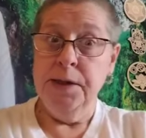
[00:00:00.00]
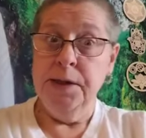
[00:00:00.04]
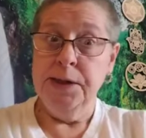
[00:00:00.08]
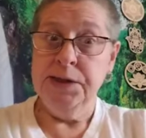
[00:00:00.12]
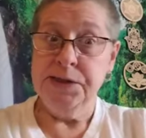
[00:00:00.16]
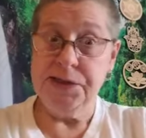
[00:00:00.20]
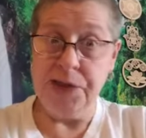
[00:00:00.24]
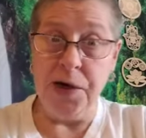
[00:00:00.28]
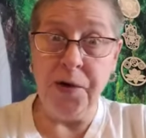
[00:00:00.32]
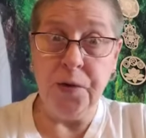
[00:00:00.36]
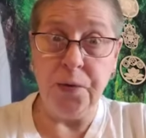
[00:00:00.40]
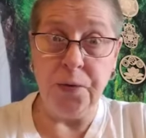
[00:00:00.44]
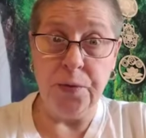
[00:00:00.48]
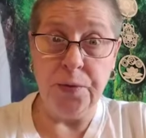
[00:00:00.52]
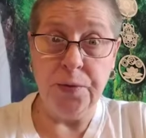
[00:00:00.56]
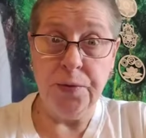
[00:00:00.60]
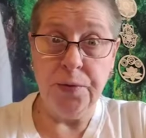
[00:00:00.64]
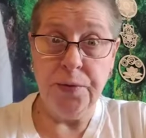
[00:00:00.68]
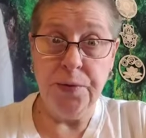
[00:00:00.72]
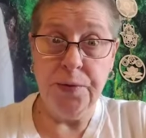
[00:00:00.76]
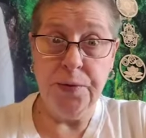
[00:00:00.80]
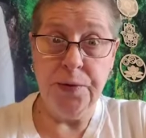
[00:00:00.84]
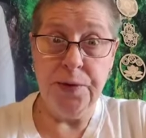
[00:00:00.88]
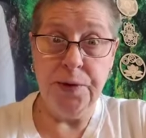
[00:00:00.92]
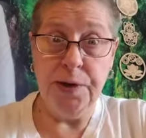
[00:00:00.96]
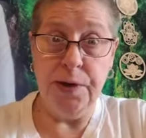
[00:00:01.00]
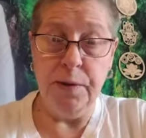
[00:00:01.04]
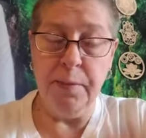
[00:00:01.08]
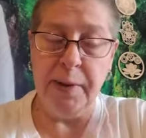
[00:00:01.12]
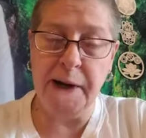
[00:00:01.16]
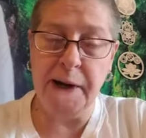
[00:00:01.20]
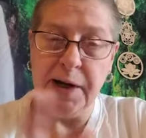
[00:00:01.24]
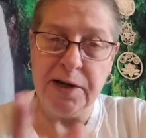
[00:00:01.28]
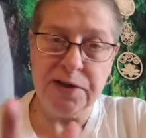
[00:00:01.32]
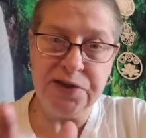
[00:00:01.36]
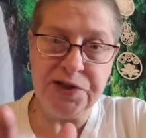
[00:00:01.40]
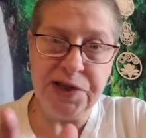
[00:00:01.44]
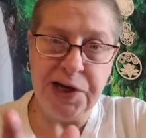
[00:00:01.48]
So, you
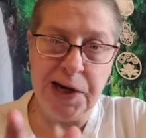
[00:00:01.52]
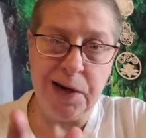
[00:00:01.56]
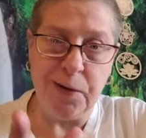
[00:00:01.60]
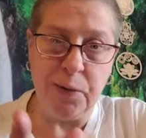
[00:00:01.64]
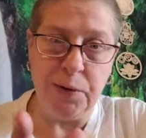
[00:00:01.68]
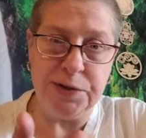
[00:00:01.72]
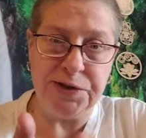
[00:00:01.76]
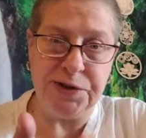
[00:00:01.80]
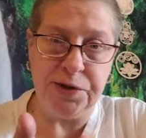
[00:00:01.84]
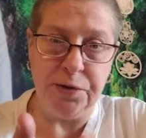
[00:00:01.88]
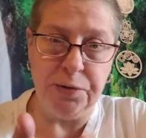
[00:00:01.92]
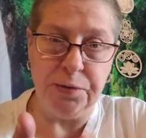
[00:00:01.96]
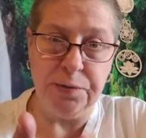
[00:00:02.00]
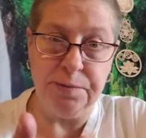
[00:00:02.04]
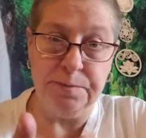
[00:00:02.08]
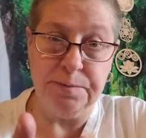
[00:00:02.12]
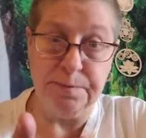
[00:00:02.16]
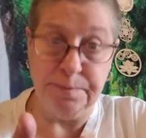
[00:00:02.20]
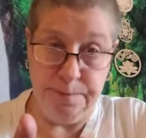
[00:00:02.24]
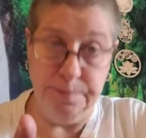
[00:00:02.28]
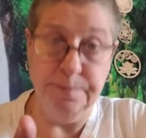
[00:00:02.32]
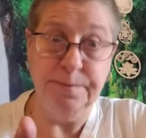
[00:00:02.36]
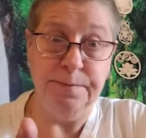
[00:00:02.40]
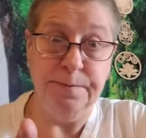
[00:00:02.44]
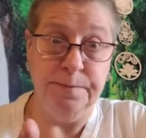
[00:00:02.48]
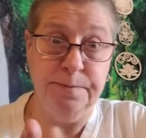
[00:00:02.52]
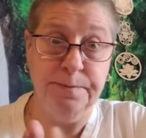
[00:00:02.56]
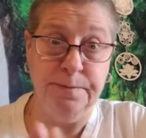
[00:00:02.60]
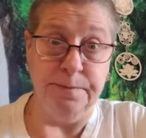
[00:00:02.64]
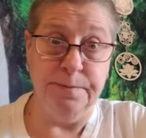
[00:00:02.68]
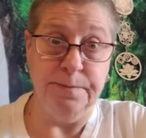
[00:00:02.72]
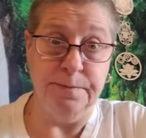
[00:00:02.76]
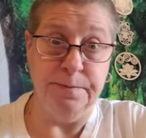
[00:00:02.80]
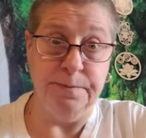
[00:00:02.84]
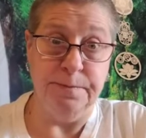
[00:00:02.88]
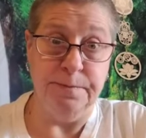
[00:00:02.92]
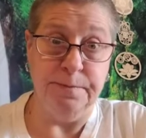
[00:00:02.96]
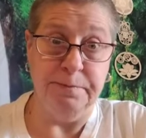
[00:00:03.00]
better check what you're
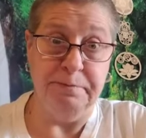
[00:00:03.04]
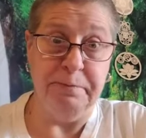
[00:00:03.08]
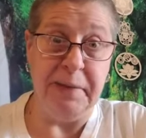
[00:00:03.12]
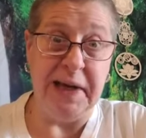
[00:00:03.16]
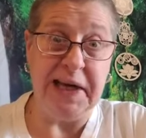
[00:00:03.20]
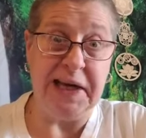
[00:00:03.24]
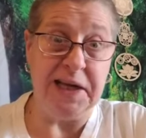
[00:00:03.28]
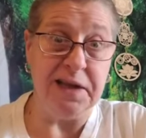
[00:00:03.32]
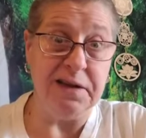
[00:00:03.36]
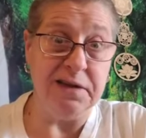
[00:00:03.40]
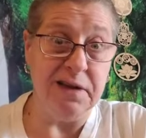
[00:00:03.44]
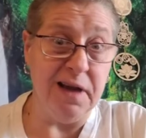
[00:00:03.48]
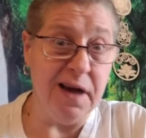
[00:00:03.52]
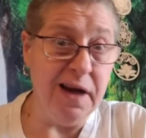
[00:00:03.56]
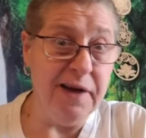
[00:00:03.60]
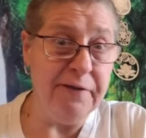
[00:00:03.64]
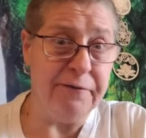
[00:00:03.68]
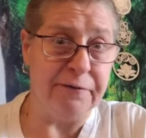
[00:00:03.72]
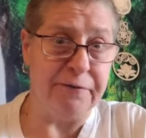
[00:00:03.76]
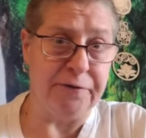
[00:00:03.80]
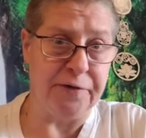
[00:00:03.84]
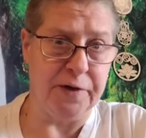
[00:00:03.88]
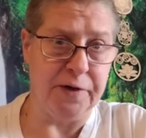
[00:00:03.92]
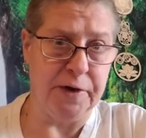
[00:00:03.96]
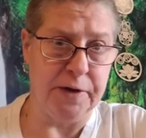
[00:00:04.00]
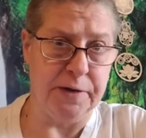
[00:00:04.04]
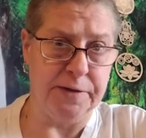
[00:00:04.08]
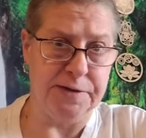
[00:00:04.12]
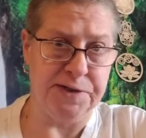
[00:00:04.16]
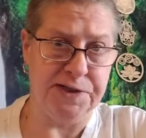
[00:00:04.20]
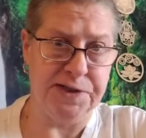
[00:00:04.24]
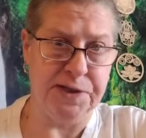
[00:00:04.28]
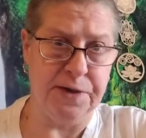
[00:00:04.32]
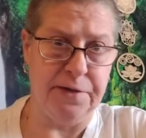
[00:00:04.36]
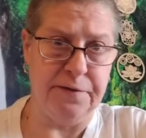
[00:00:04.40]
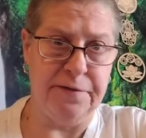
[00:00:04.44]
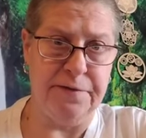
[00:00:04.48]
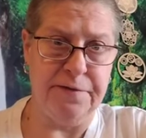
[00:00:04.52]
making live for
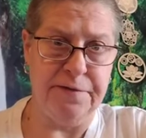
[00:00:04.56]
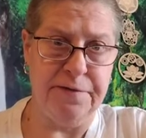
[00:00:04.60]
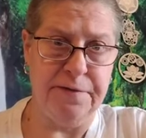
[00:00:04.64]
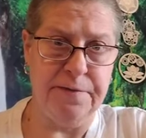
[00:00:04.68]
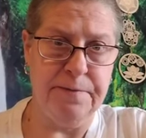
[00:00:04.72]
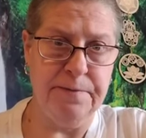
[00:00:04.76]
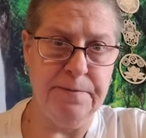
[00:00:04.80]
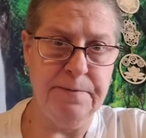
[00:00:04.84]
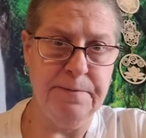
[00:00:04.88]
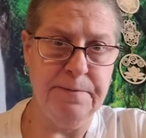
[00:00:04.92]
yourself.